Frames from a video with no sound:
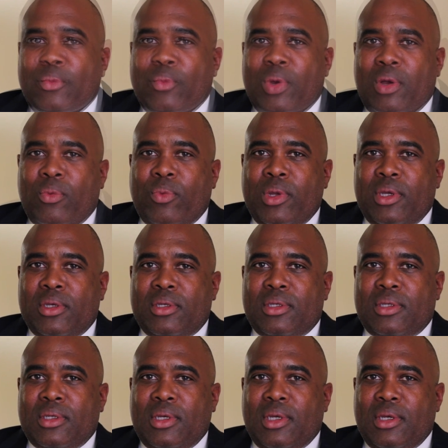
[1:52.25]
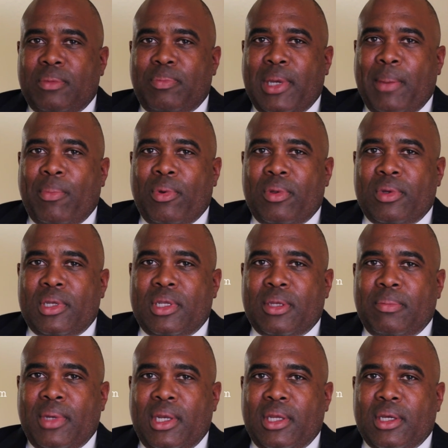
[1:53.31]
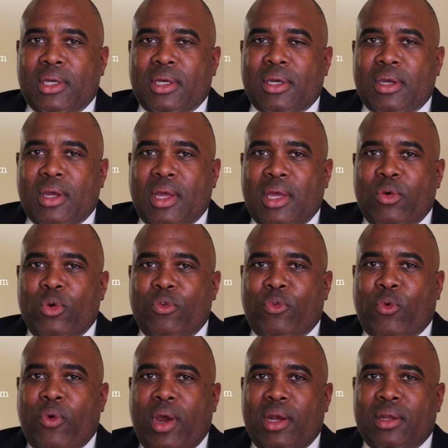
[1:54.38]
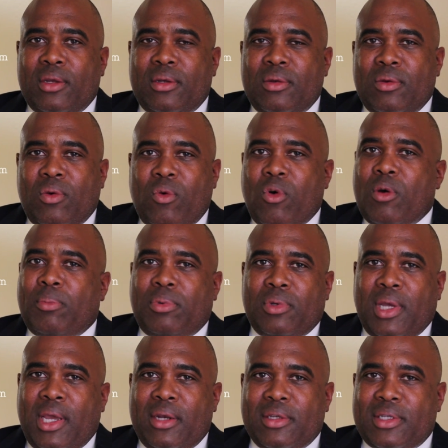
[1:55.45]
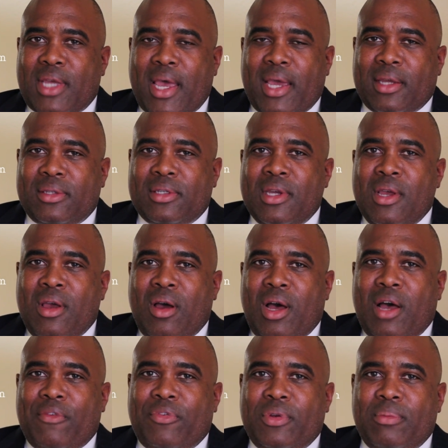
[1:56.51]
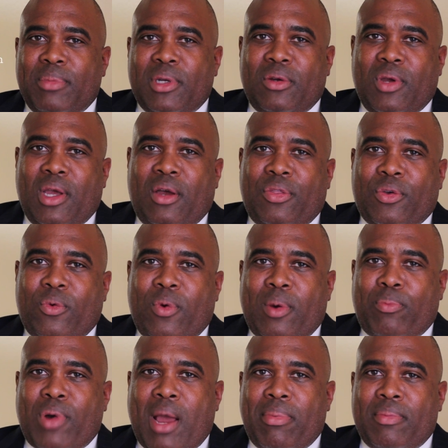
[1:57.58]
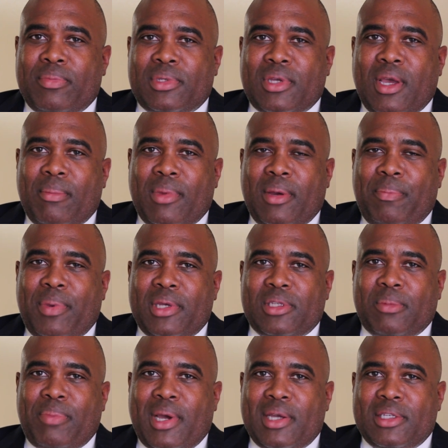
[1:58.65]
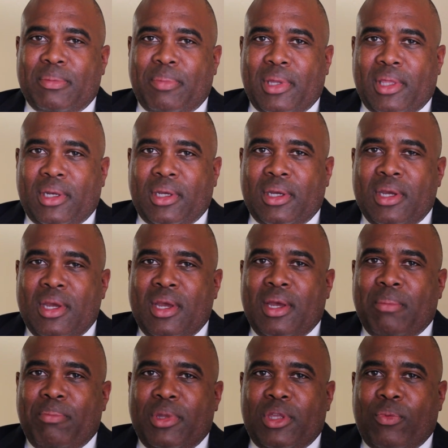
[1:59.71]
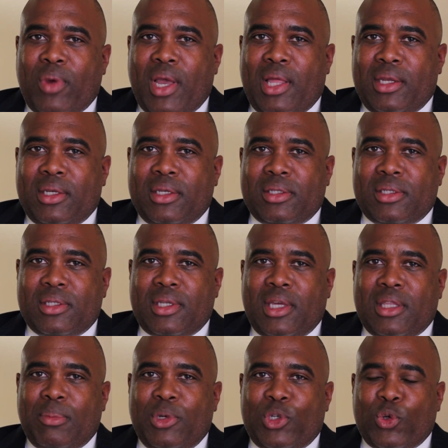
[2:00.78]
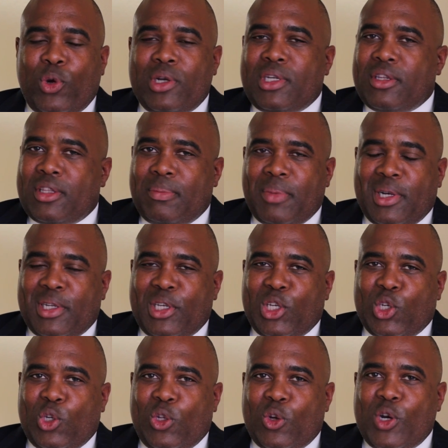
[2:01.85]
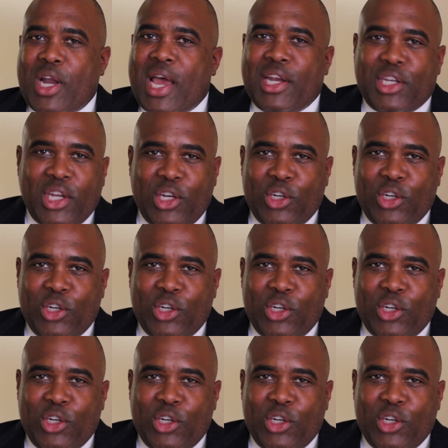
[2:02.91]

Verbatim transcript: Well, when you see people in the media who've created horrible, heinous acts, often mental health problems come up as a possibility. But the reality is, is that the majority of the mentally ill are not